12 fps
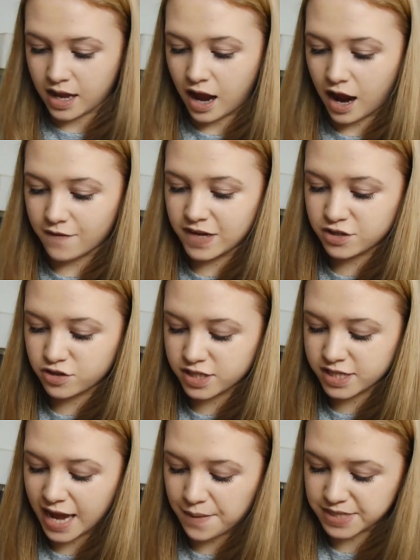I've literally just
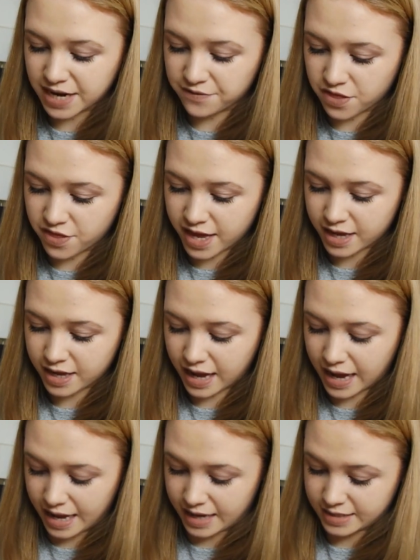kept everything,
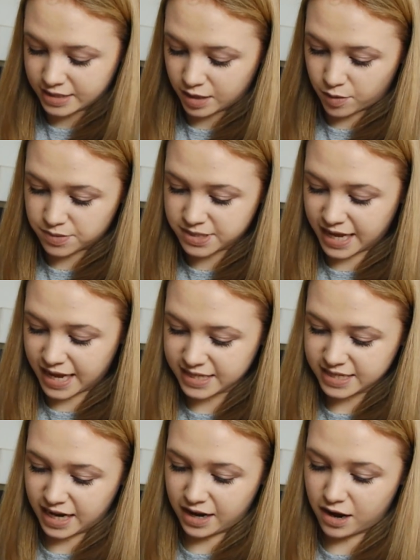and I'm
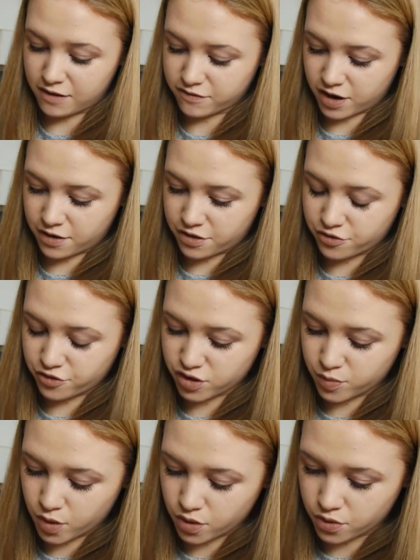obsessed, and I love going through
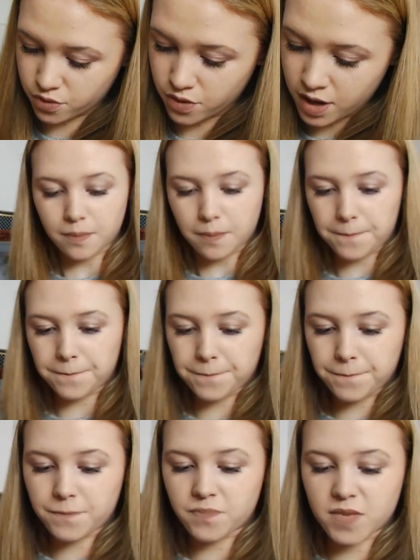them all.
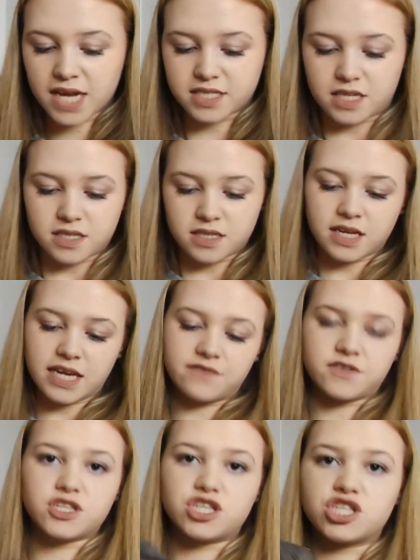It doesn't
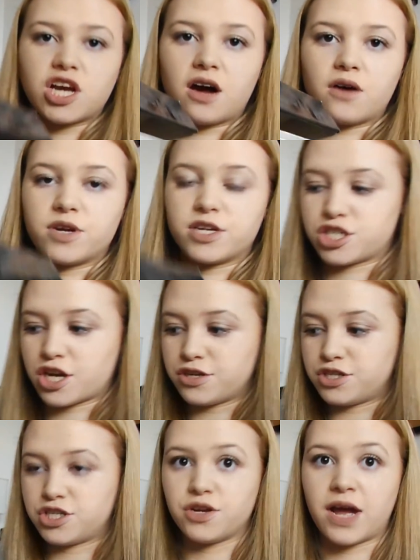even shut, which
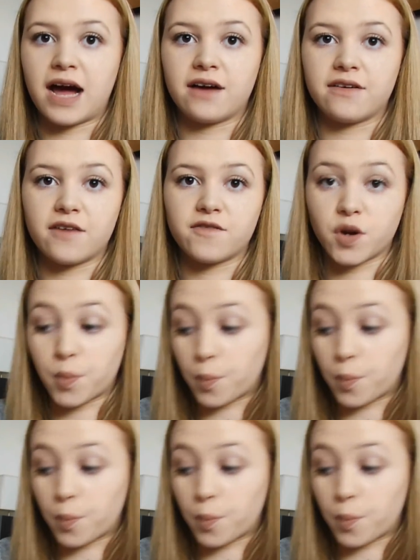shows you how I've got a